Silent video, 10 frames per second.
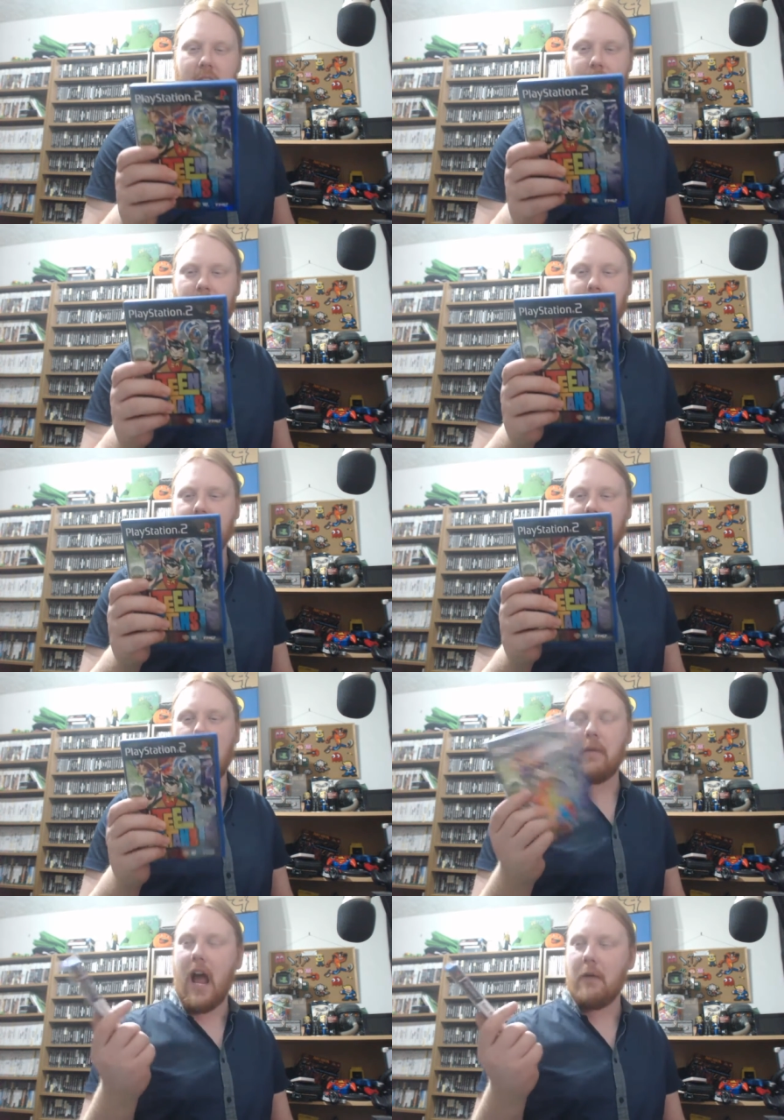Just because
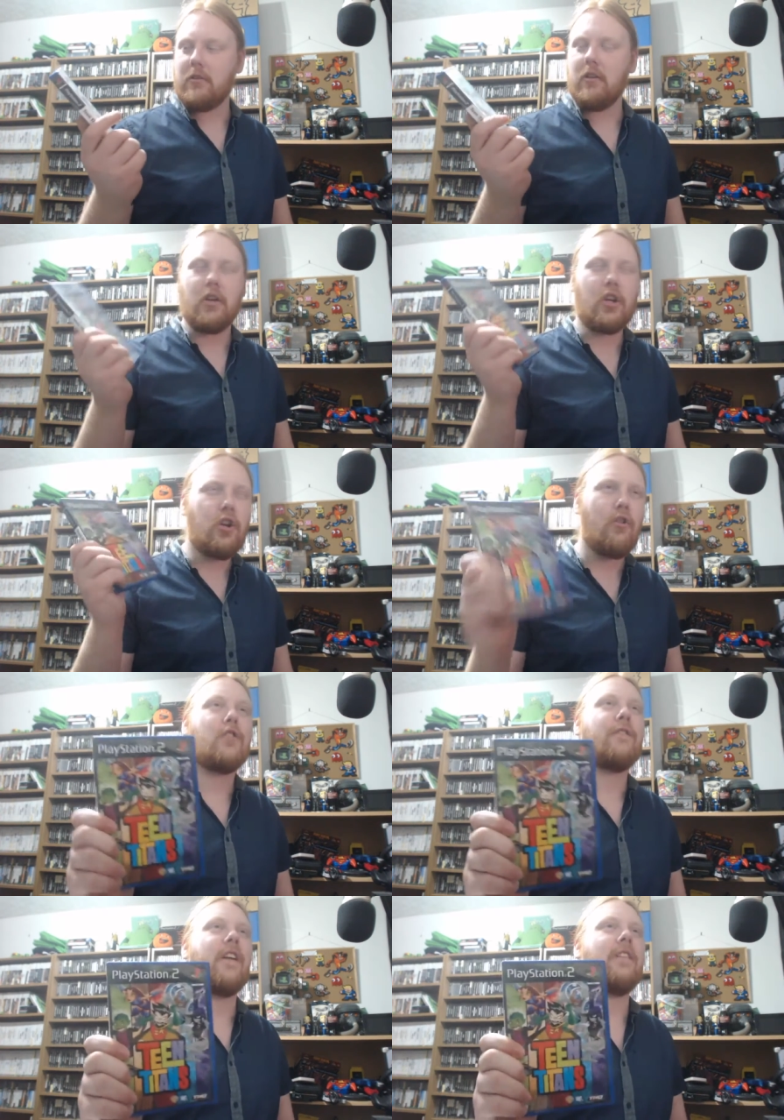I'm an absolute
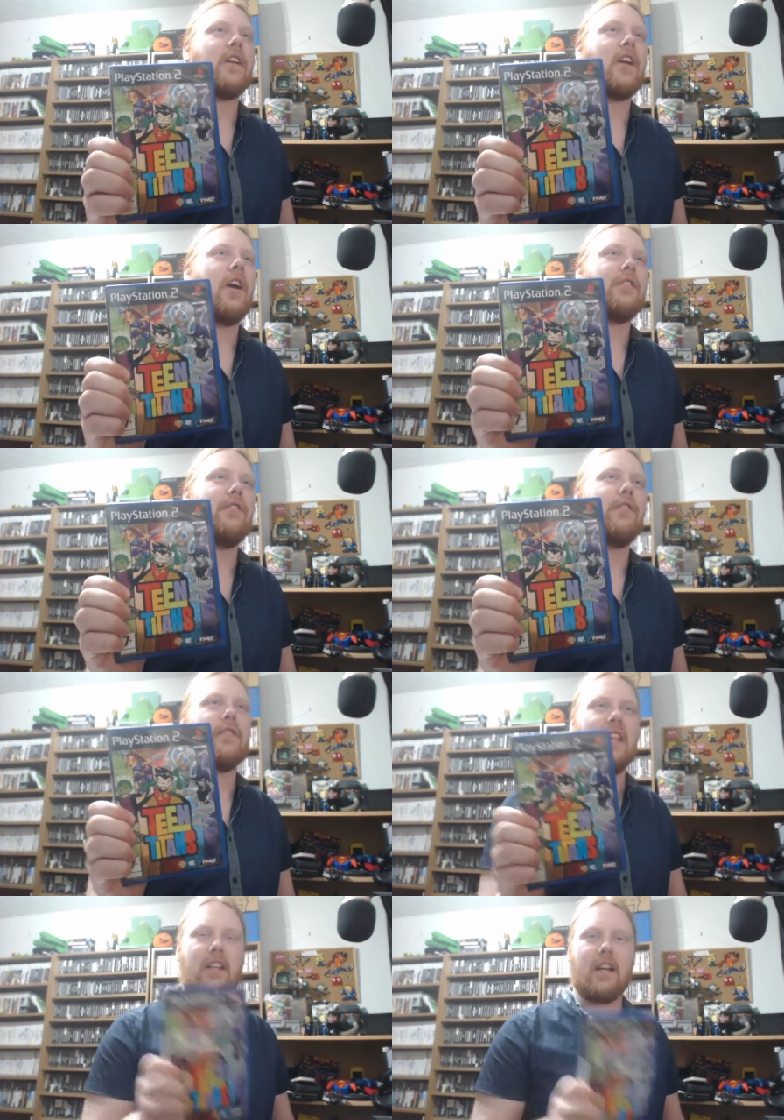huge fan of the cartoon of
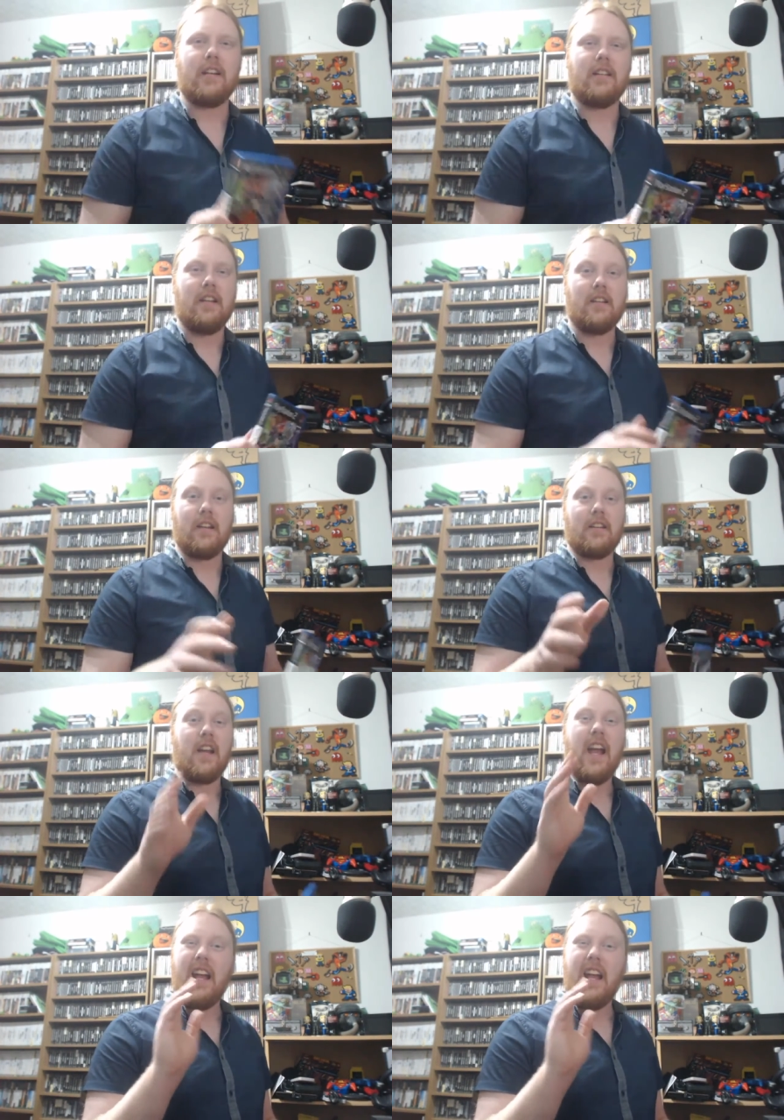Teen Titans.